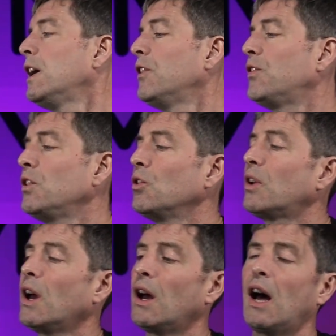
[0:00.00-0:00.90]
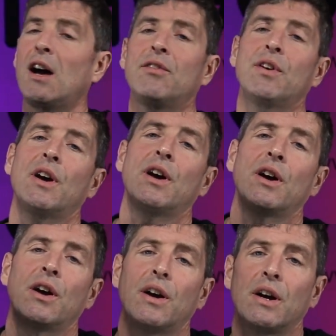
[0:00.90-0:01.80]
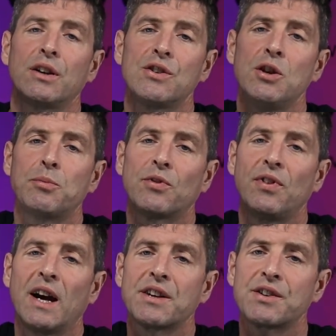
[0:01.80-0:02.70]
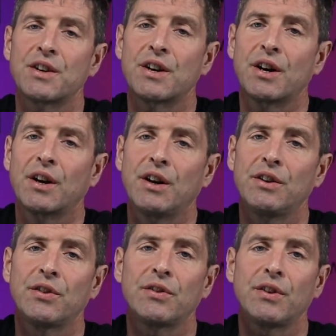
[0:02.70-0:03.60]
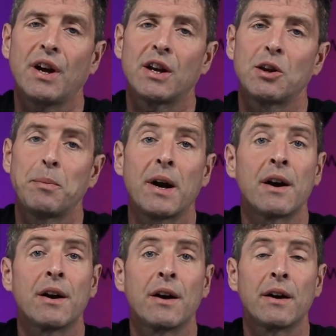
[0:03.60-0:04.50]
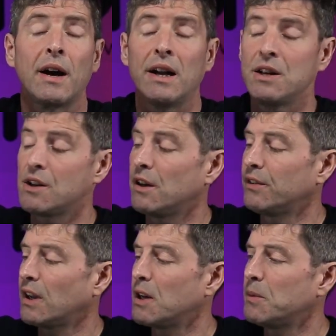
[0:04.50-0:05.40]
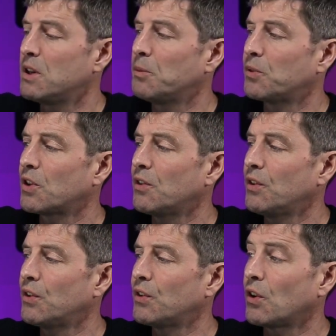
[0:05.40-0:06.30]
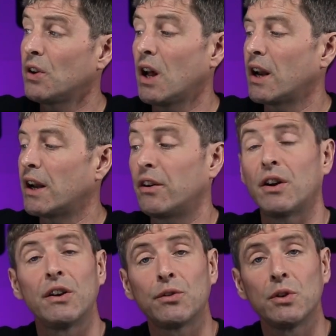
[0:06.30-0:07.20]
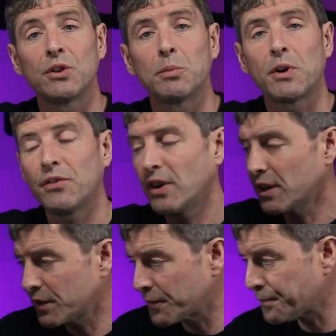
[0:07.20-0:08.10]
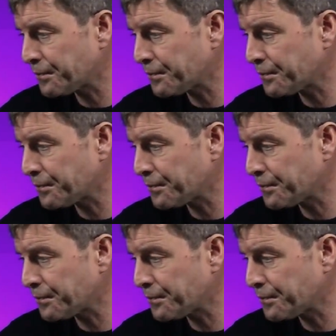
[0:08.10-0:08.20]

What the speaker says: If you have a cheap reflector, just the bare anodized aluminium surface or non-anodized would be perfect.